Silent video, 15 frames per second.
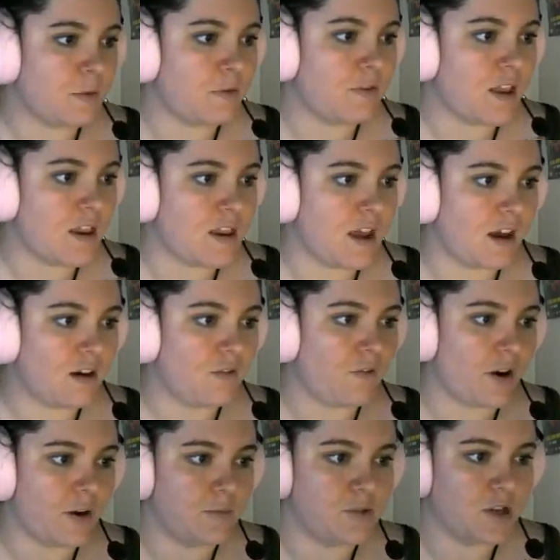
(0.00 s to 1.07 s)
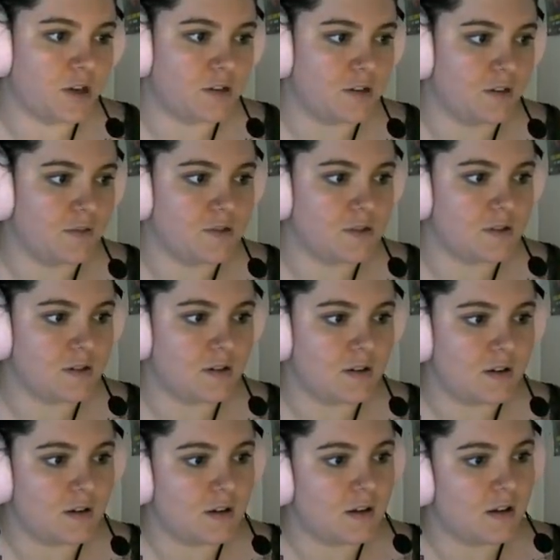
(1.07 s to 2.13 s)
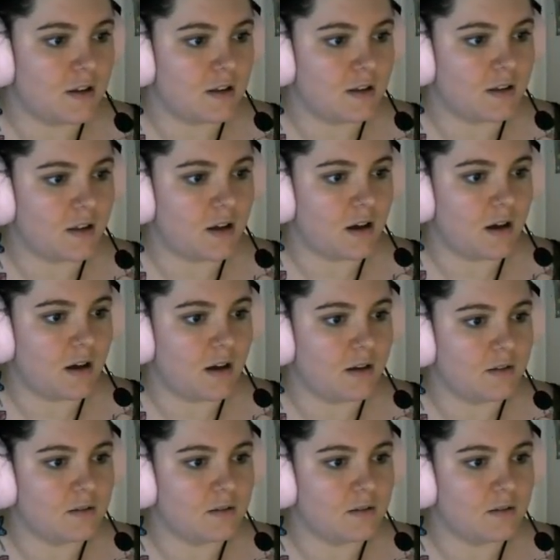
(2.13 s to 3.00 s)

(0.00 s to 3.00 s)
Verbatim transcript: done none of yeah, our objectives. Uh,